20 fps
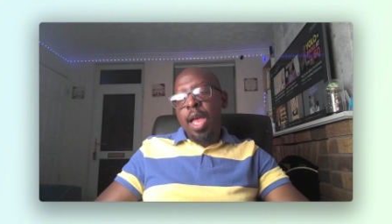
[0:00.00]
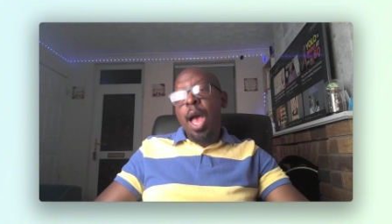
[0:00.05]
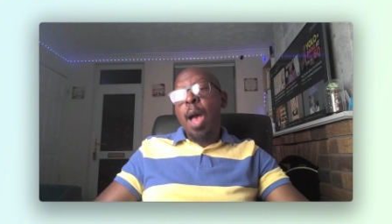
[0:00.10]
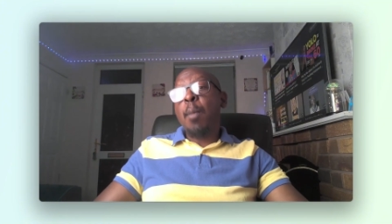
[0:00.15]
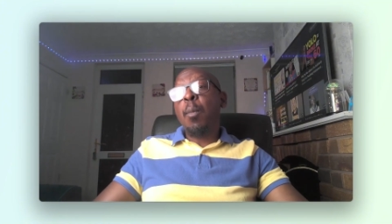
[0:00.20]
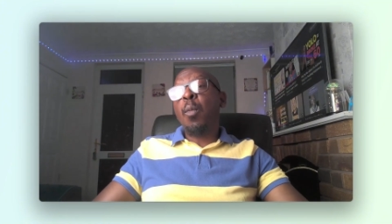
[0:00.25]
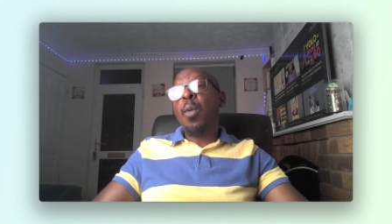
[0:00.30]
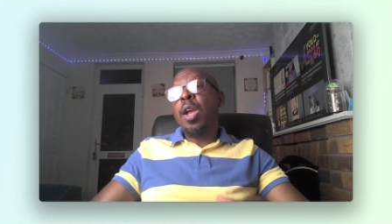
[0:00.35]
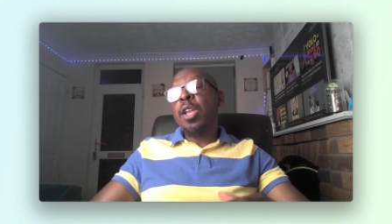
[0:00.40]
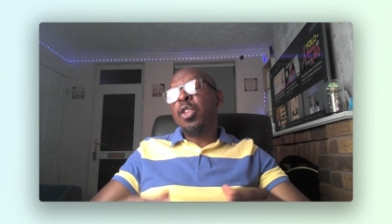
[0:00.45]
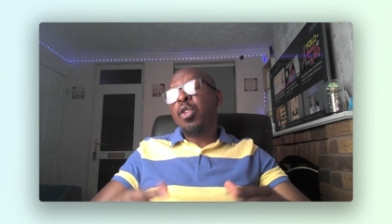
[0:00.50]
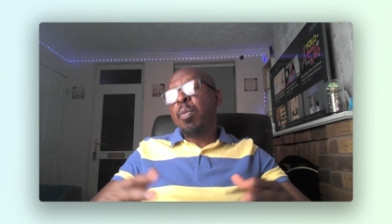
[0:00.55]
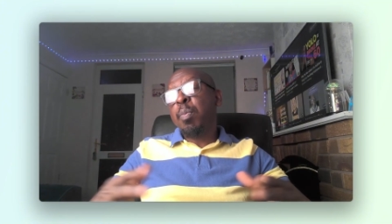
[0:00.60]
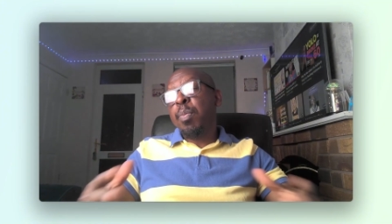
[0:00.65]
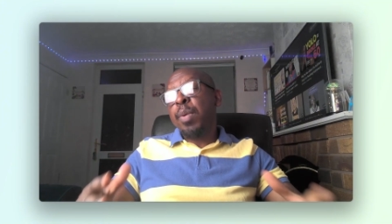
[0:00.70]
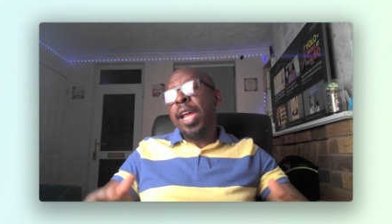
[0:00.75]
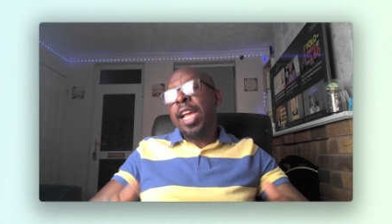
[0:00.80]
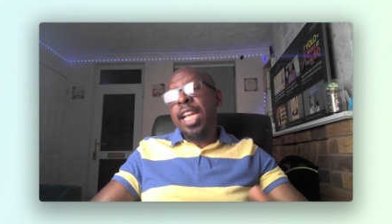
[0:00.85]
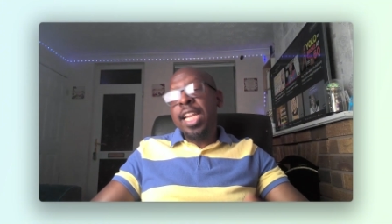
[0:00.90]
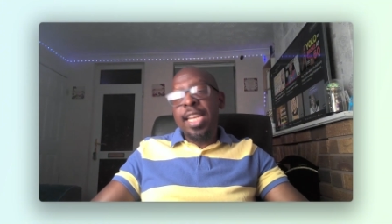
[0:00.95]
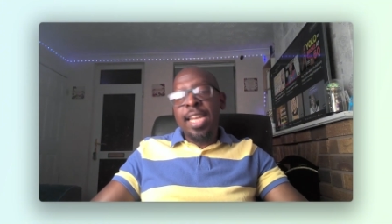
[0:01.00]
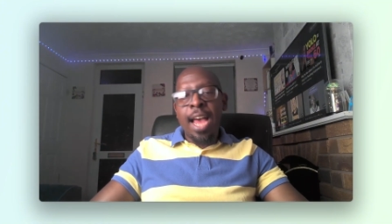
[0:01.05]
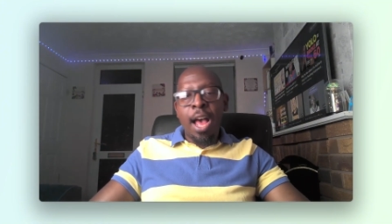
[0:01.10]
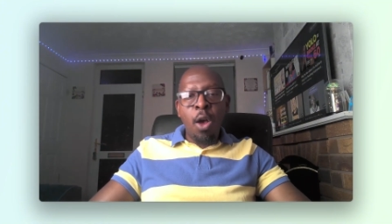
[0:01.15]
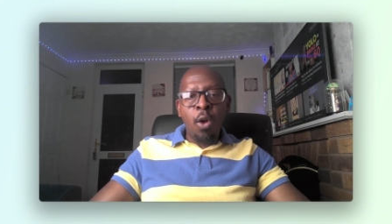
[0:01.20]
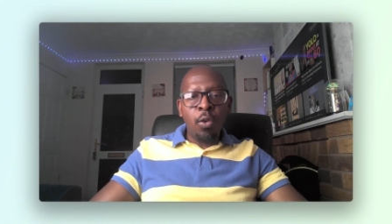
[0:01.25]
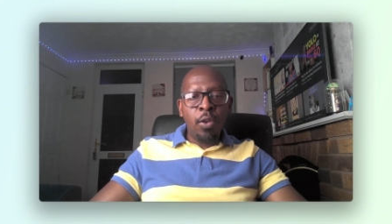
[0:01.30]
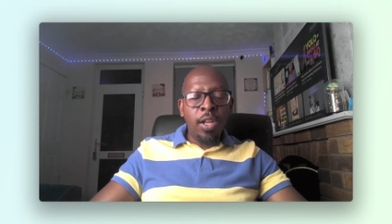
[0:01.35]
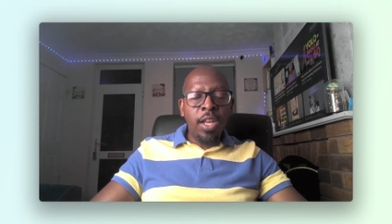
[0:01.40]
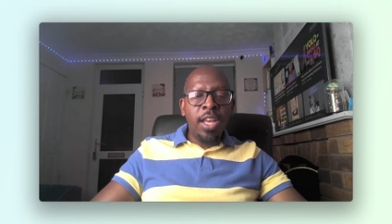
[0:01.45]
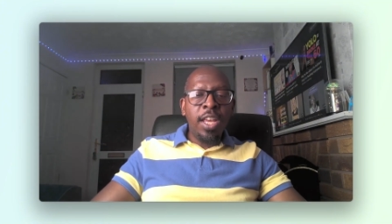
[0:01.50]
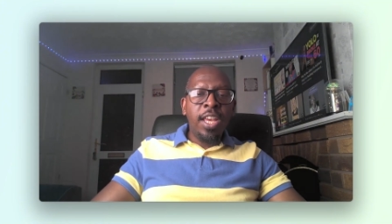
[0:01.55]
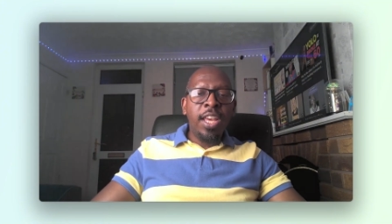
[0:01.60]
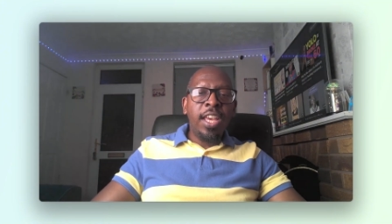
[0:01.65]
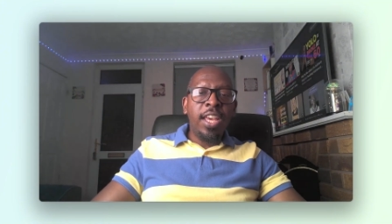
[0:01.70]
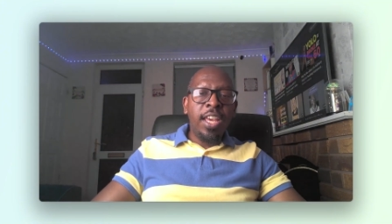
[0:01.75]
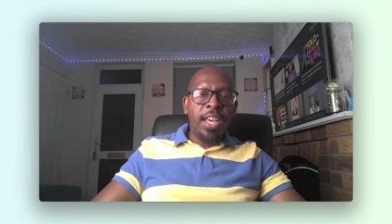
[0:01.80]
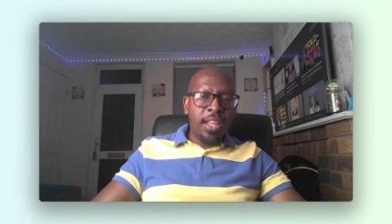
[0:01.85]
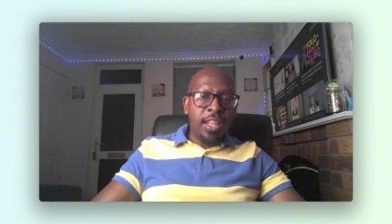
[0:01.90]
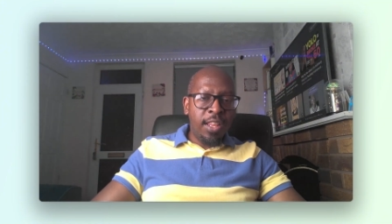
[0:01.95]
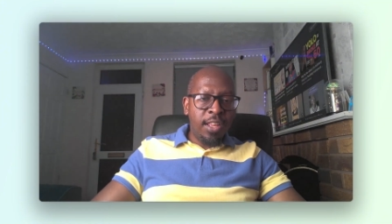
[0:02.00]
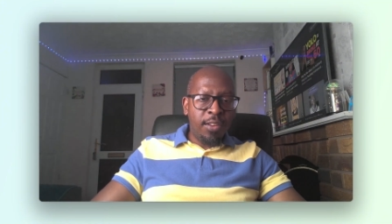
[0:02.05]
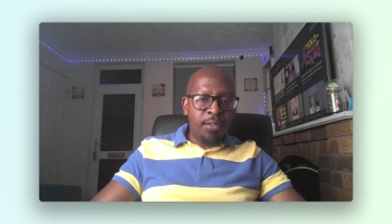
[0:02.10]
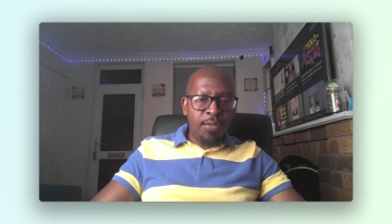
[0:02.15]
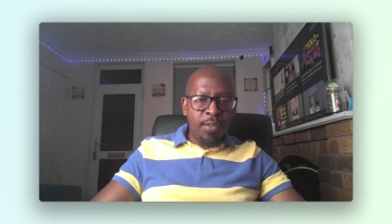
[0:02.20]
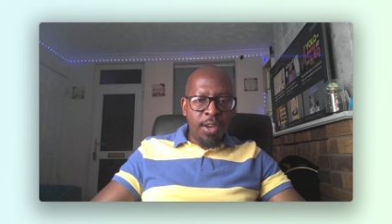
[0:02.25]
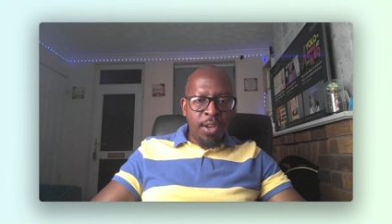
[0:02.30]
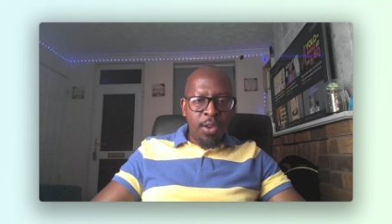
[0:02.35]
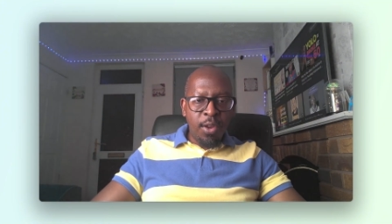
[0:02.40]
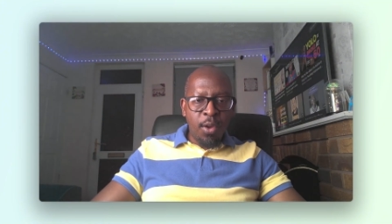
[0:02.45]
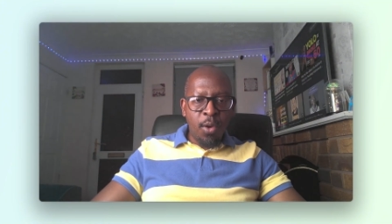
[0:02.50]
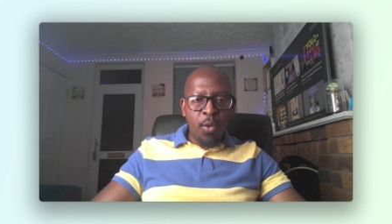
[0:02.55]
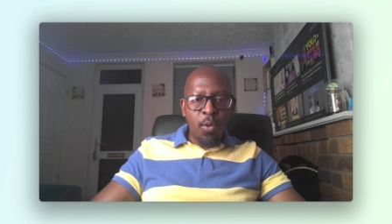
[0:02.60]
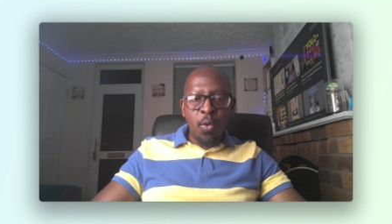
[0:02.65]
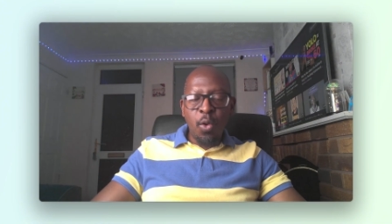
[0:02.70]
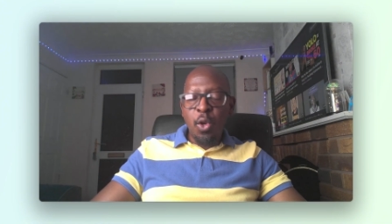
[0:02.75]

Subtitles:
I'm going to break it down in this video